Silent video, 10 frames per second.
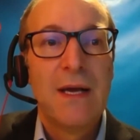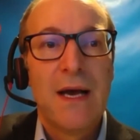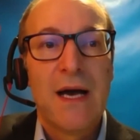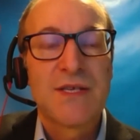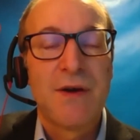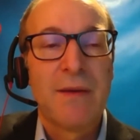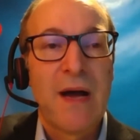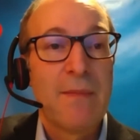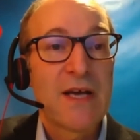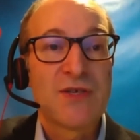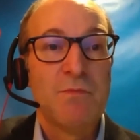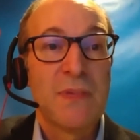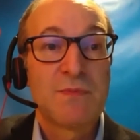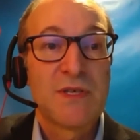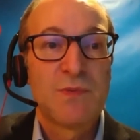So I'm actually
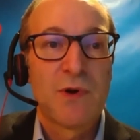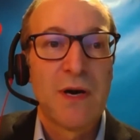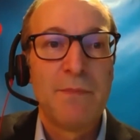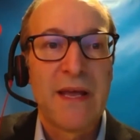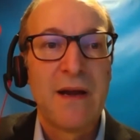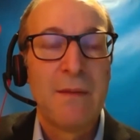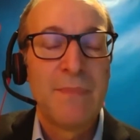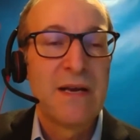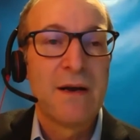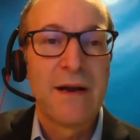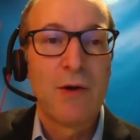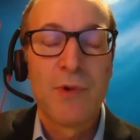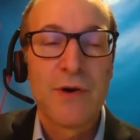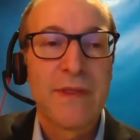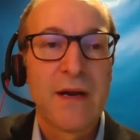much more upbeat on
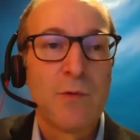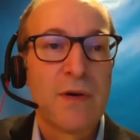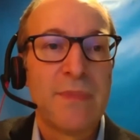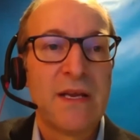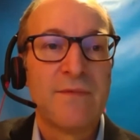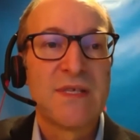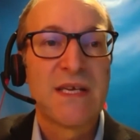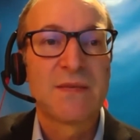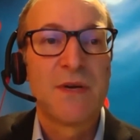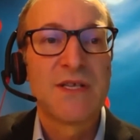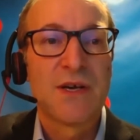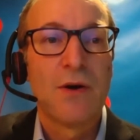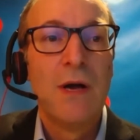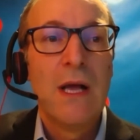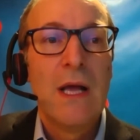Alberta than it would have been even 6 months ago.
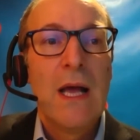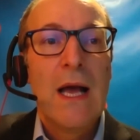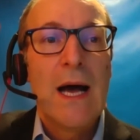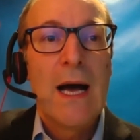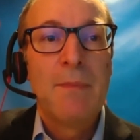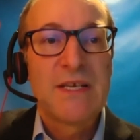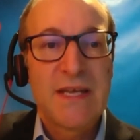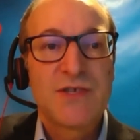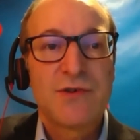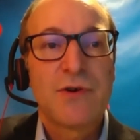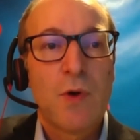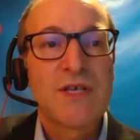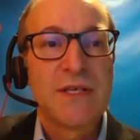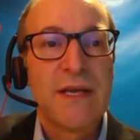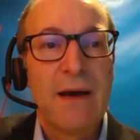But to answer your
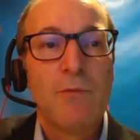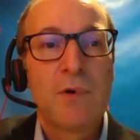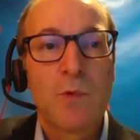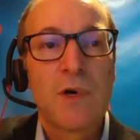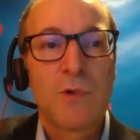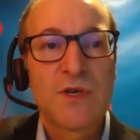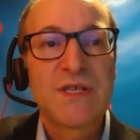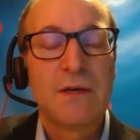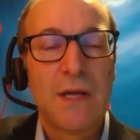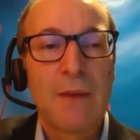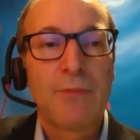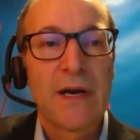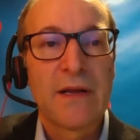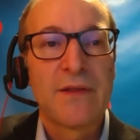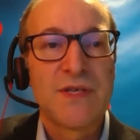question, yeah, we're still
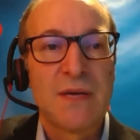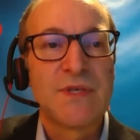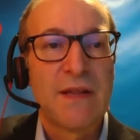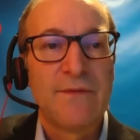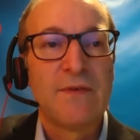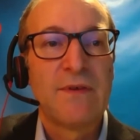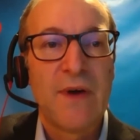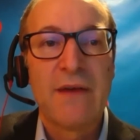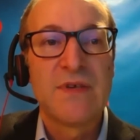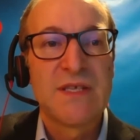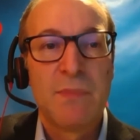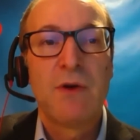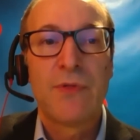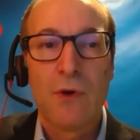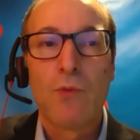operating on the assumption that 55 is
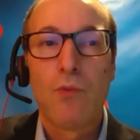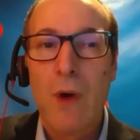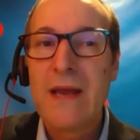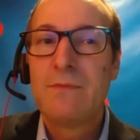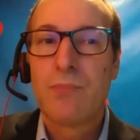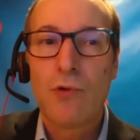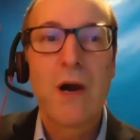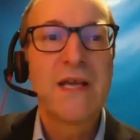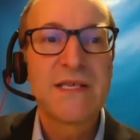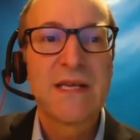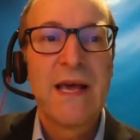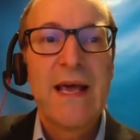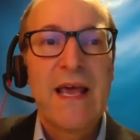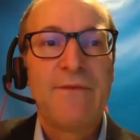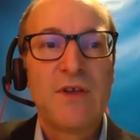about the right price.
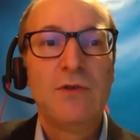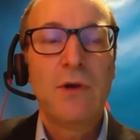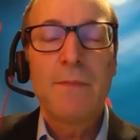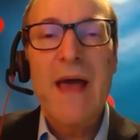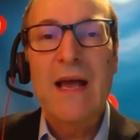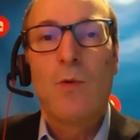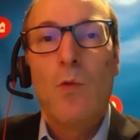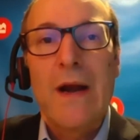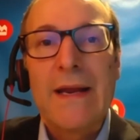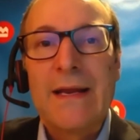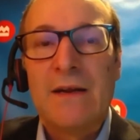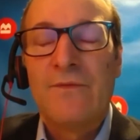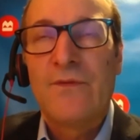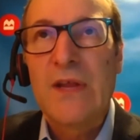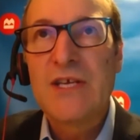If you look back at what an
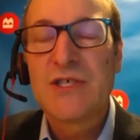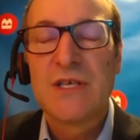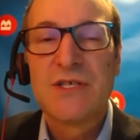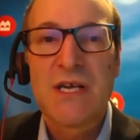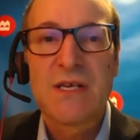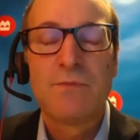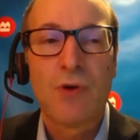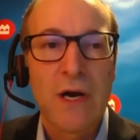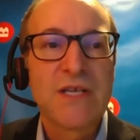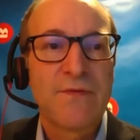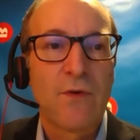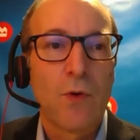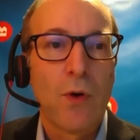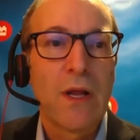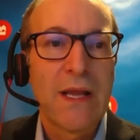inflation-adjusted price for
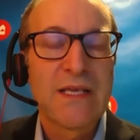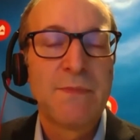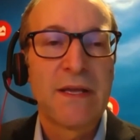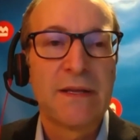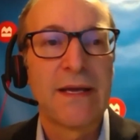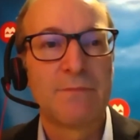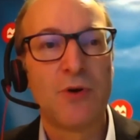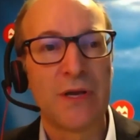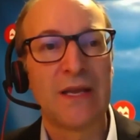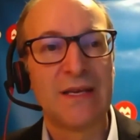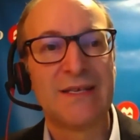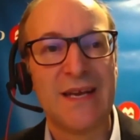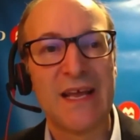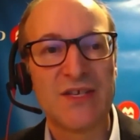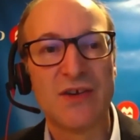oil has been, like putting in
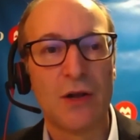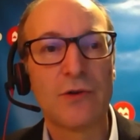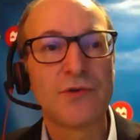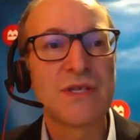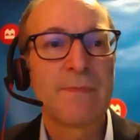today's dollars